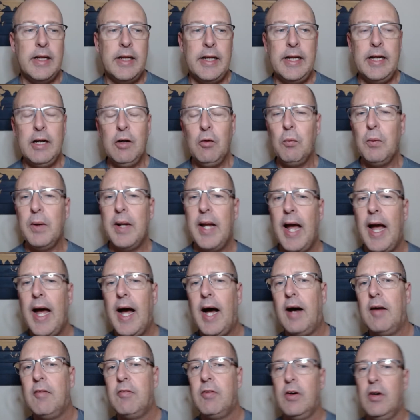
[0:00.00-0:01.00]
here we
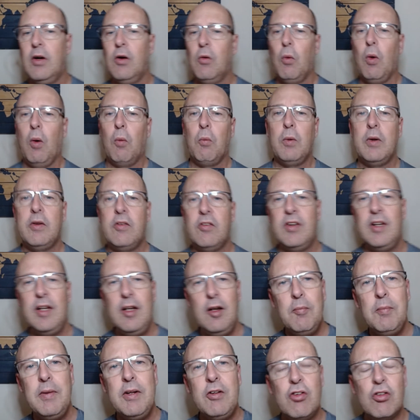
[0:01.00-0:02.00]
have what would
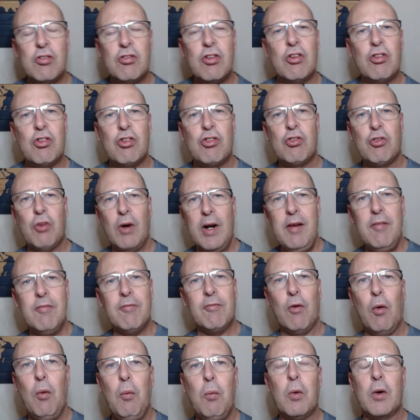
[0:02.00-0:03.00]
seem to be just a
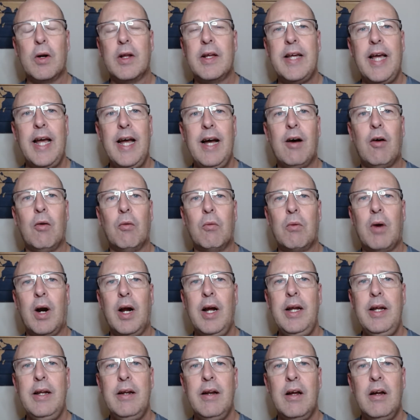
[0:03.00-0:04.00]
straightforward account,
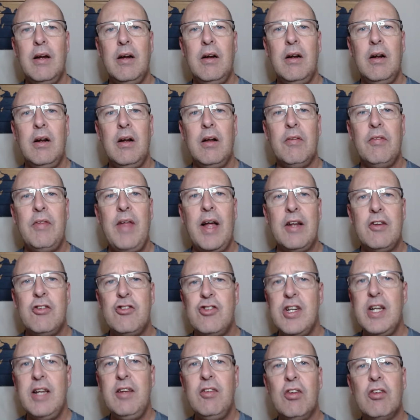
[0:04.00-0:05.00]
right? that
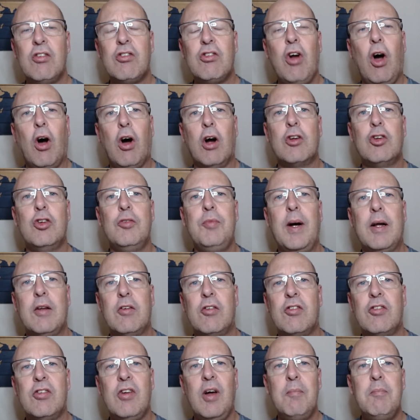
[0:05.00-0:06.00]
Jesus talks
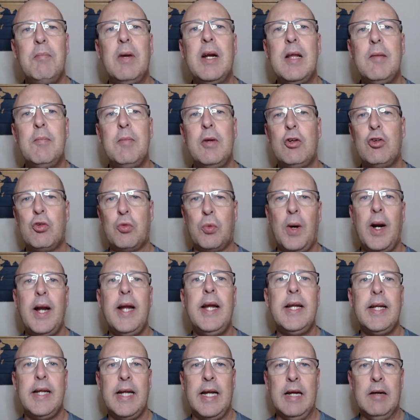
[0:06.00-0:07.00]
about somebody
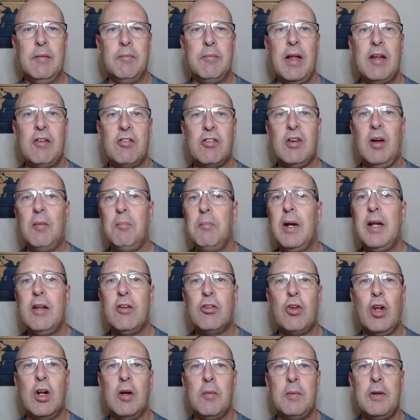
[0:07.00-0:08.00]
betraying him, that
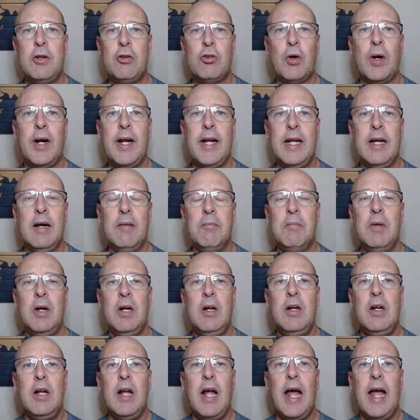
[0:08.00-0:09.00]
somebody's going to betray him.
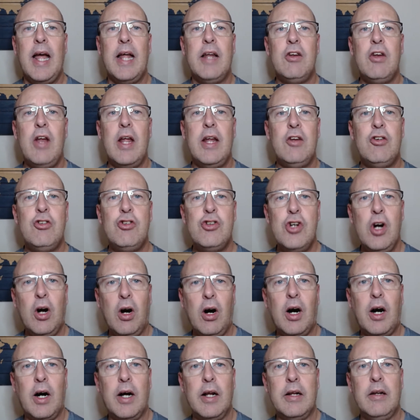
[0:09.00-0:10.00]
And, and
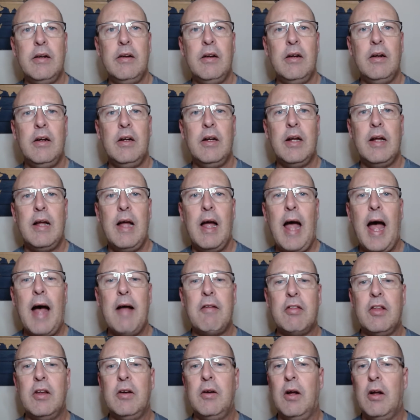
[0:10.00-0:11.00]
John,
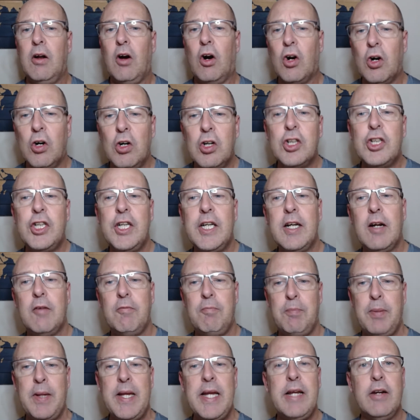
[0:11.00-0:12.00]
at the urging
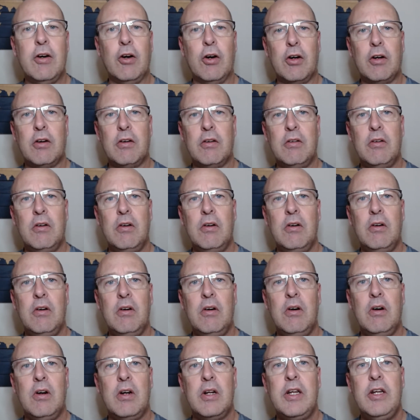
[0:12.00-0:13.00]
of Peter,
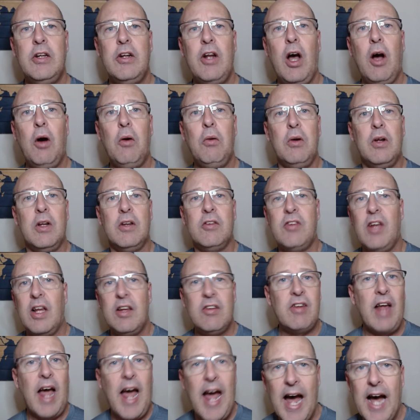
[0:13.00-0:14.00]
you know,
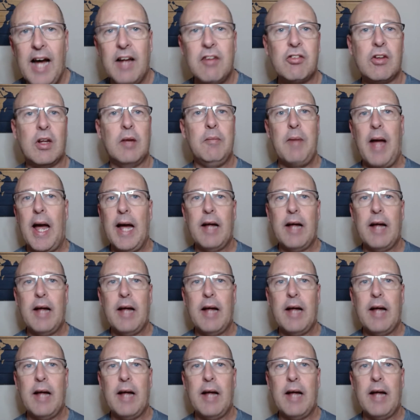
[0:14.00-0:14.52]
says, Ask him,